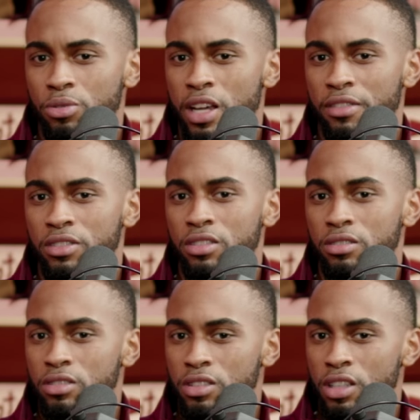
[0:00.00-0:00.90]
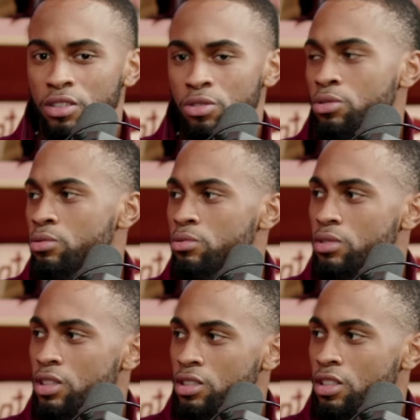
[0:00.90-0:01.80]
we have to stick through
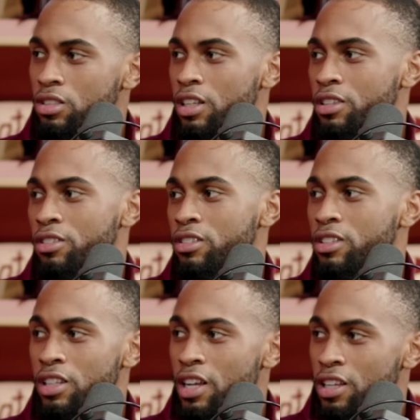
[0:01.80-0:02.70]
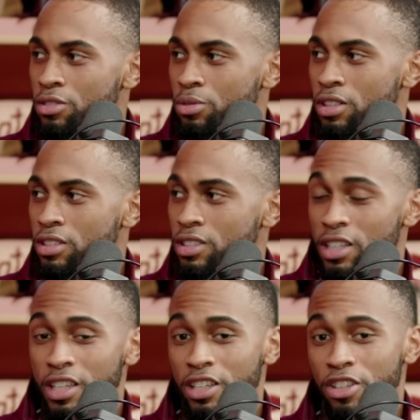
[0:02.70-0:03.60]
with each other, like the days where
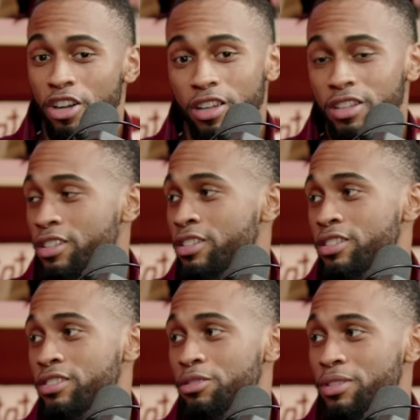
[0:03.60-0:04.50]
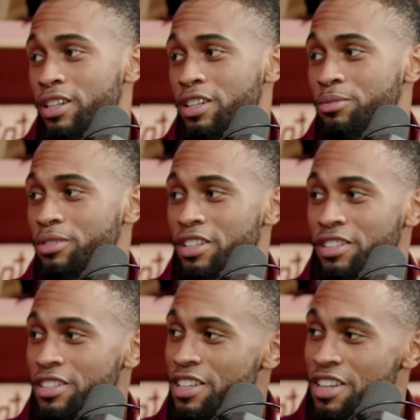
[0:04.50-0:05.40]
it get dark in there sometimes. Like,
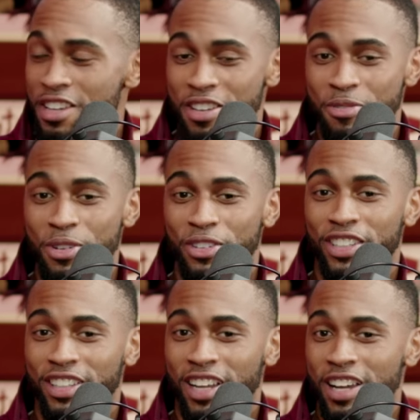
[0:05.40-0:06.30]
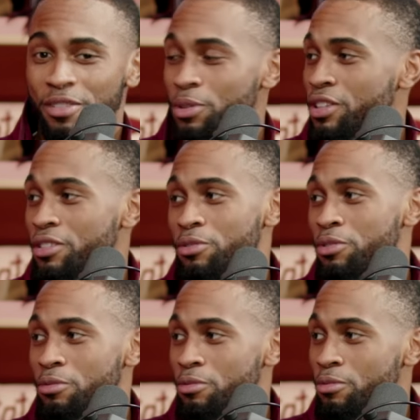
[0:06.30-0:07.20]
we on that line and we
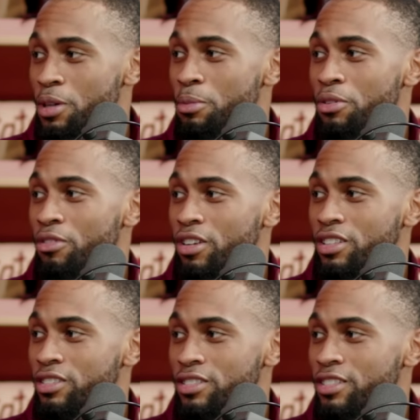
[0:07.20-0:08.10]
may be running